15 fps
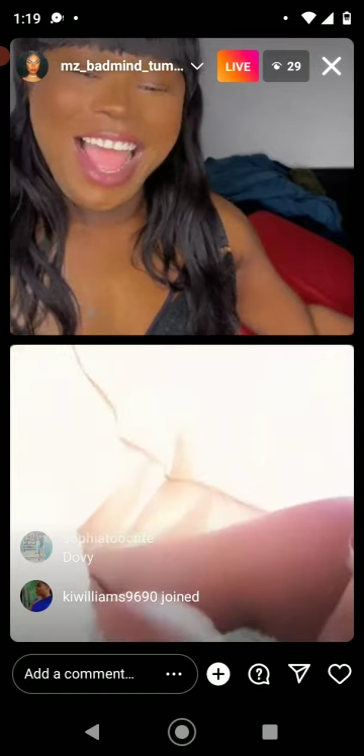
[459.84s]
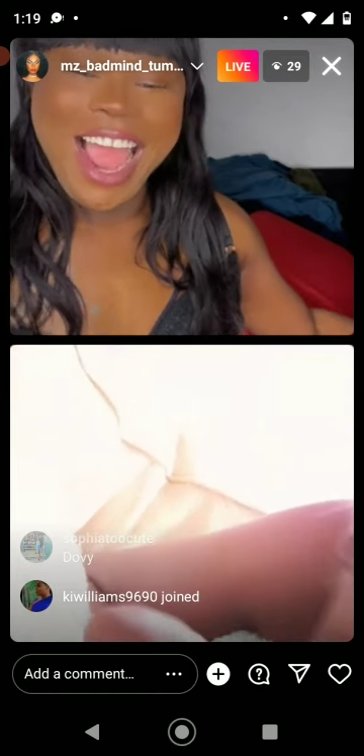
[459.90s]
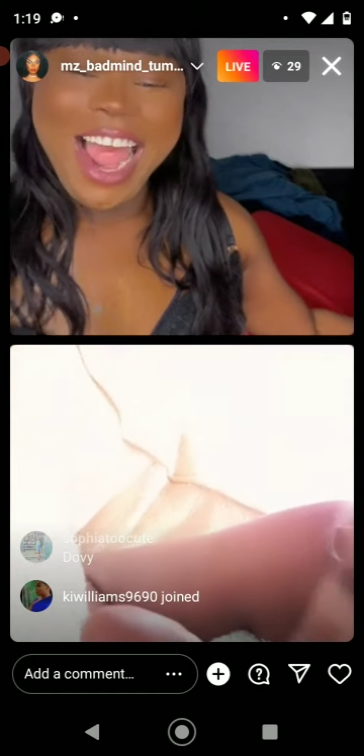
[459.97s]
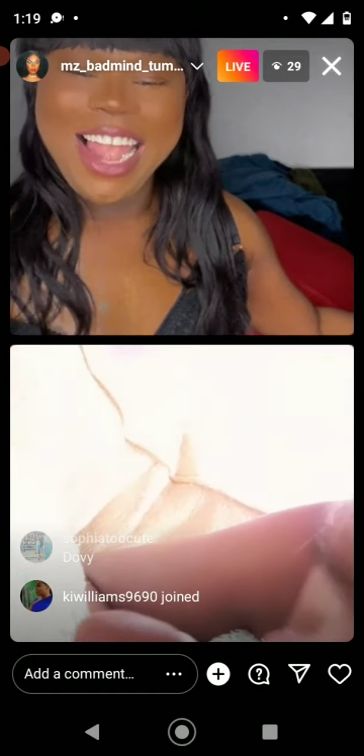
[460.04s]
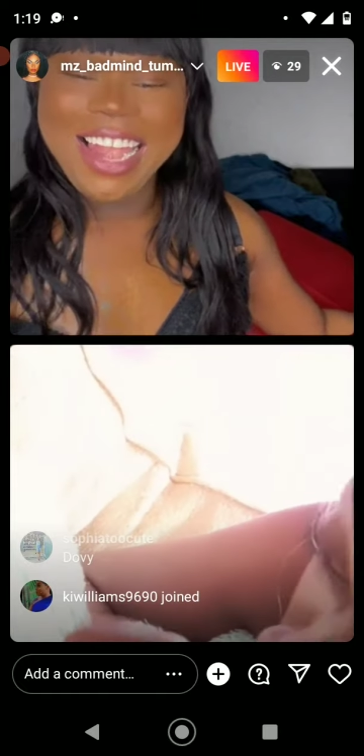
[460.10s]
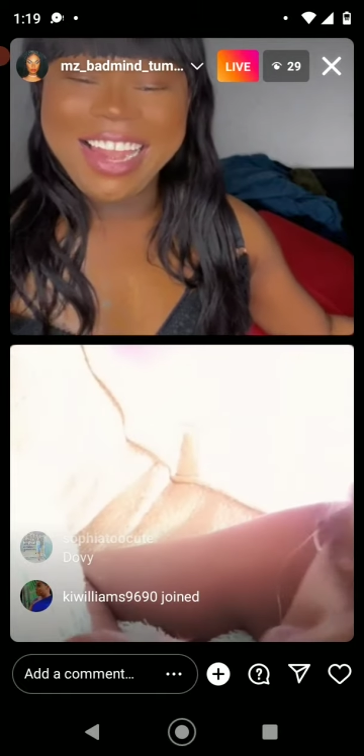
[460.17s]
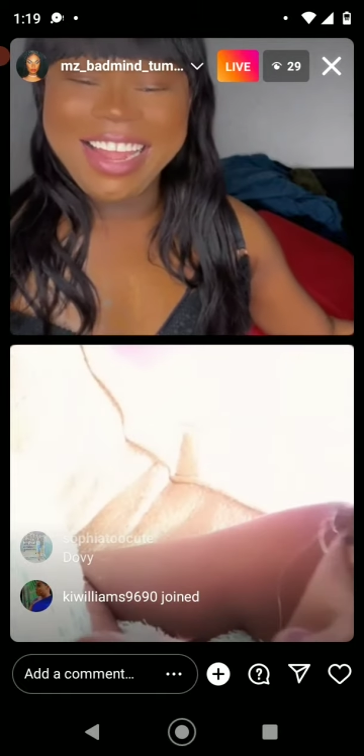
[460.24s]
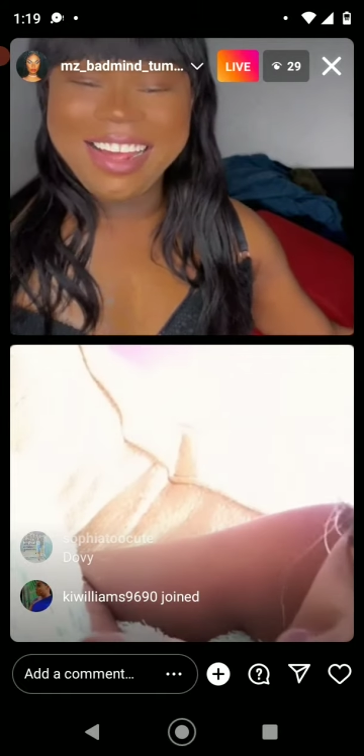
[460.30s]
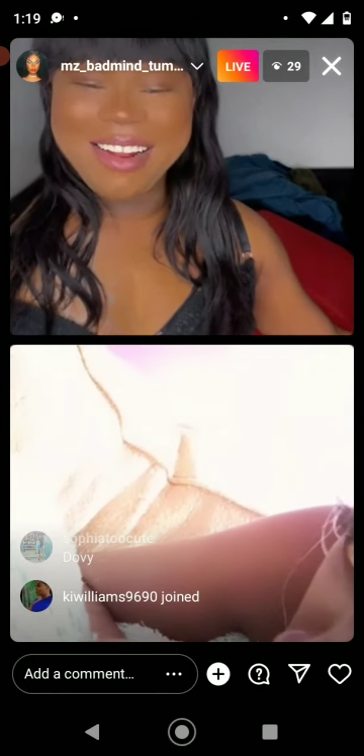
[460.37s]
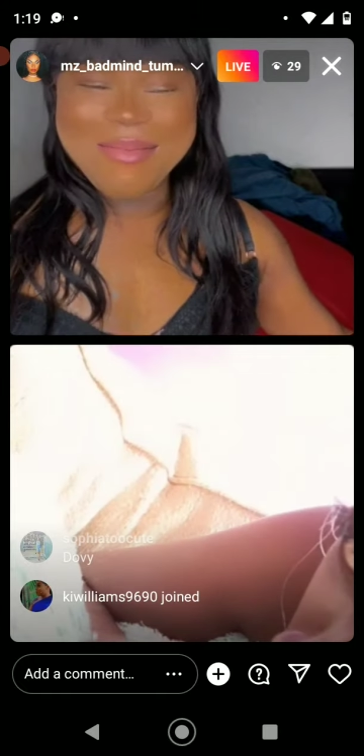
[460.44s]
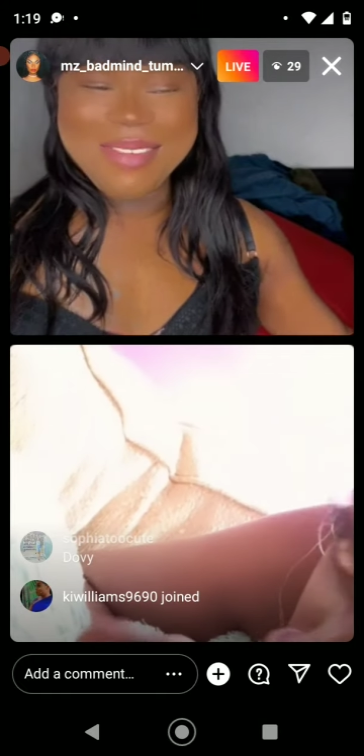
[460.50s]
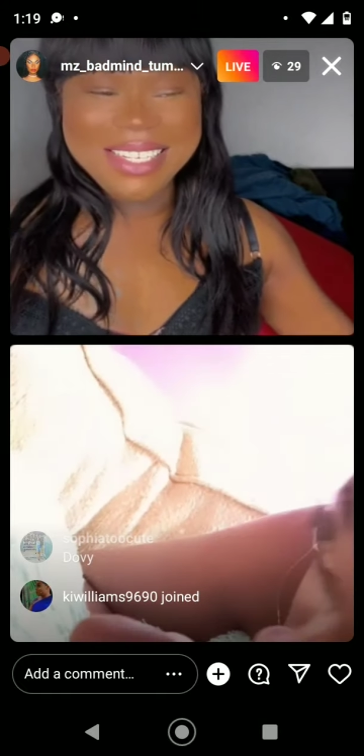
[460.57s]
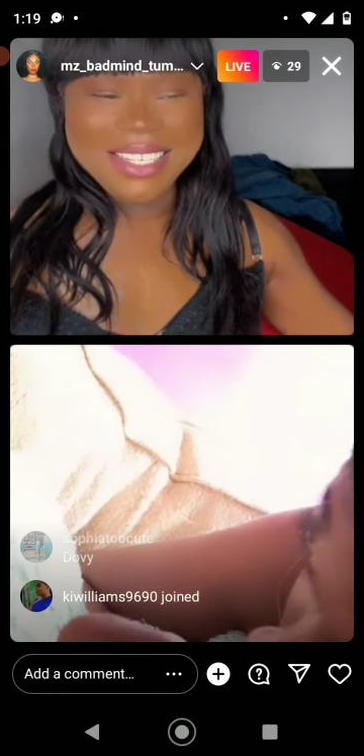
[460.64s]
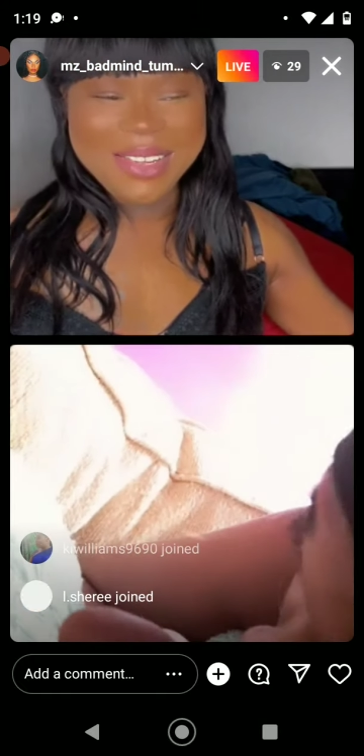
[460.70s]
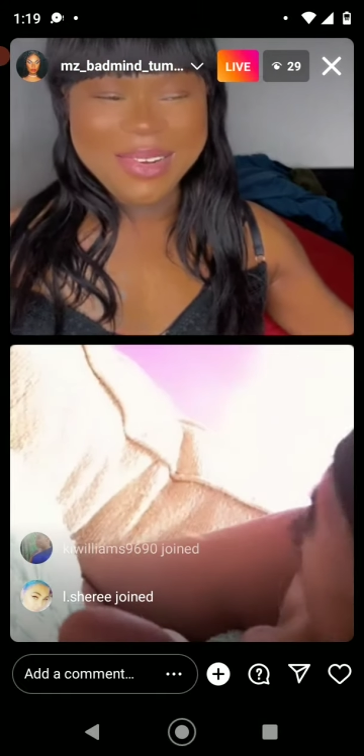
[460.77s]
little
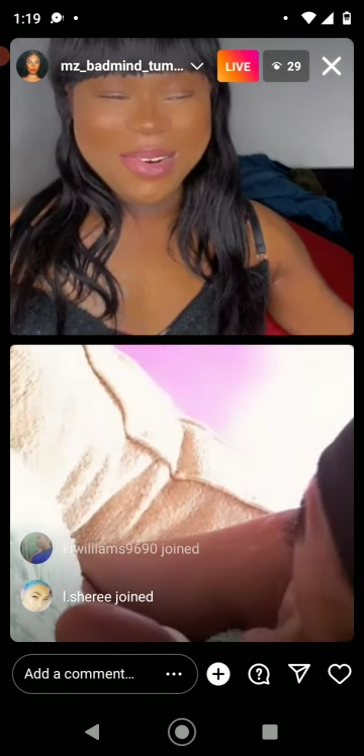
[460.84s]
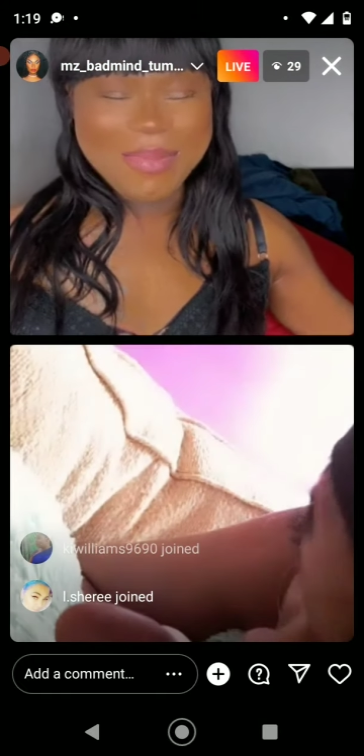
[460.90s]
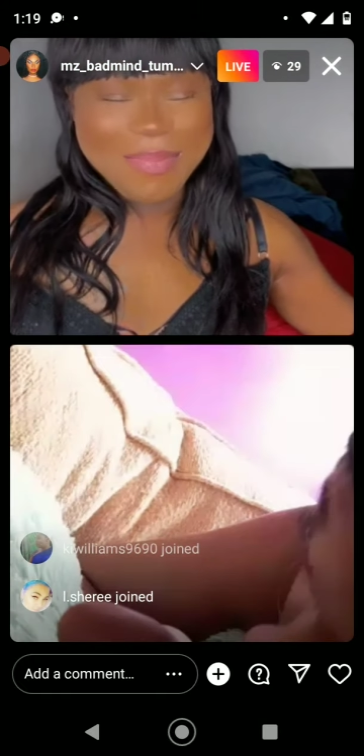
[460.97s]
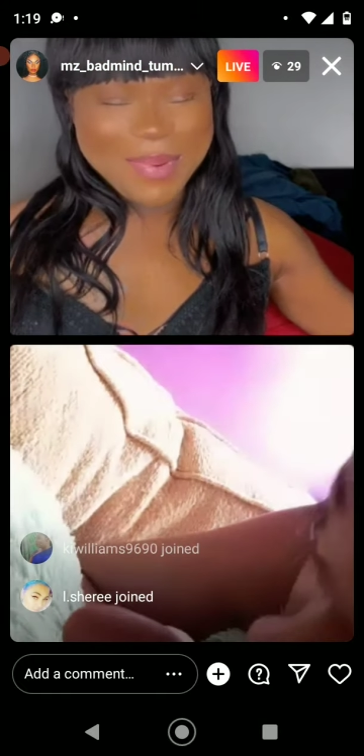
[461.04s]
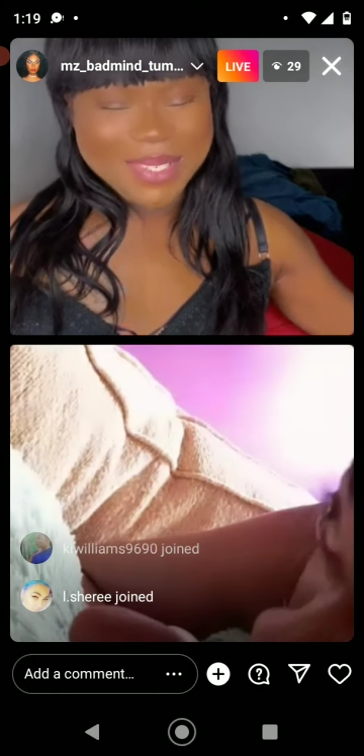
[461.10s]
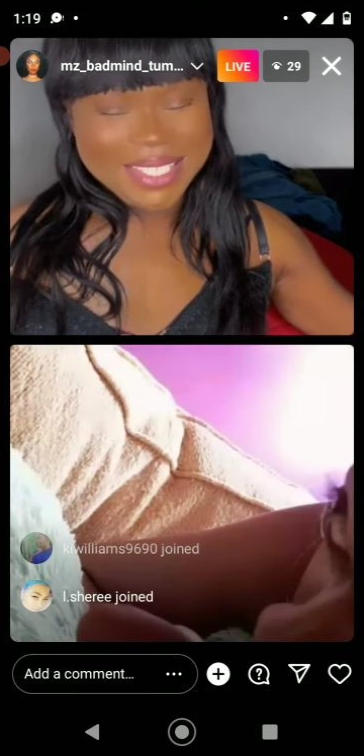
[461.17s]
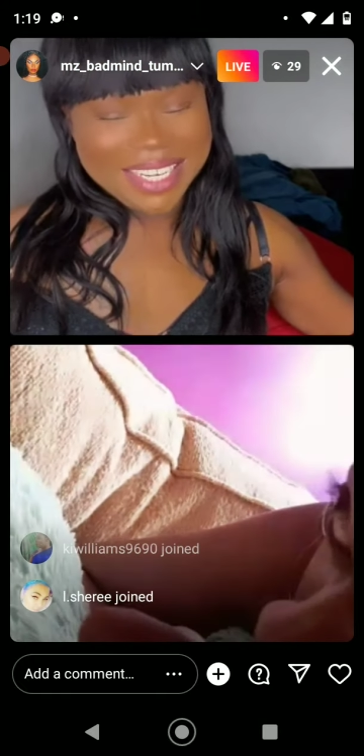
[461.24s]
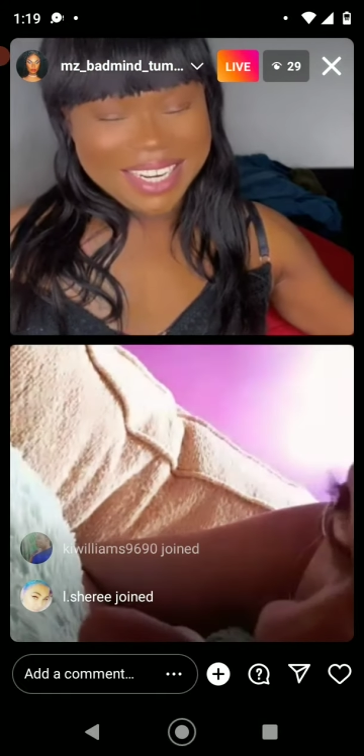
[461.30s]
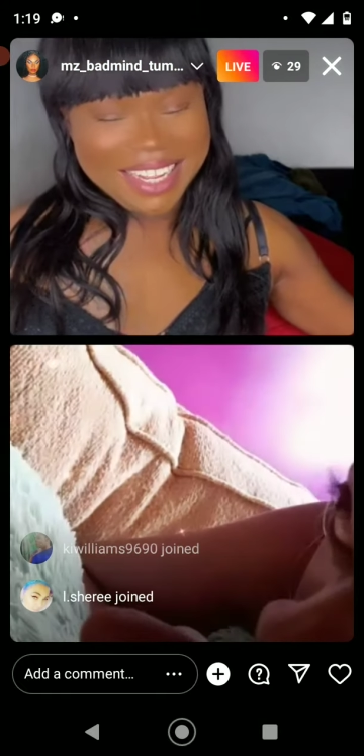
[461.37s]
miss good pussy,